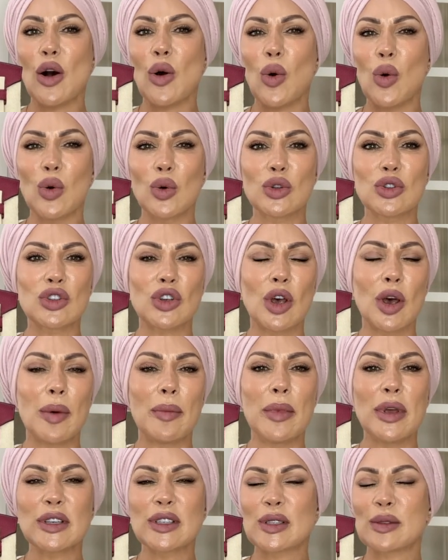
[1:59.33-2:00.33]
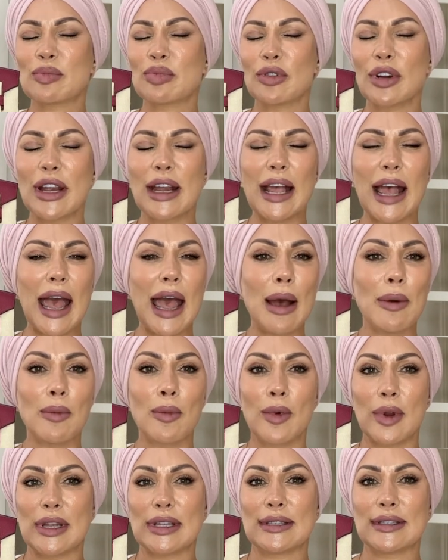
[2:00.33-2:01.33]
autumn, spring
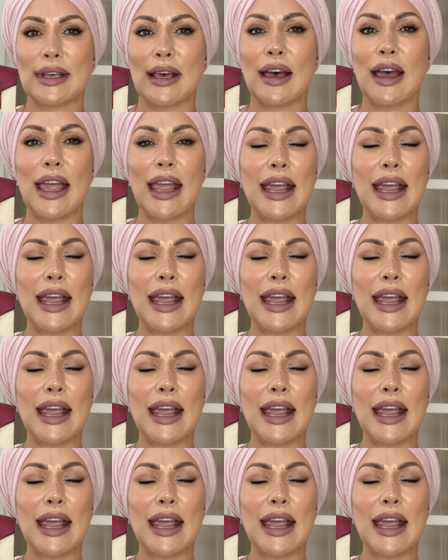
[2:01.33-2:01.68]
and winter.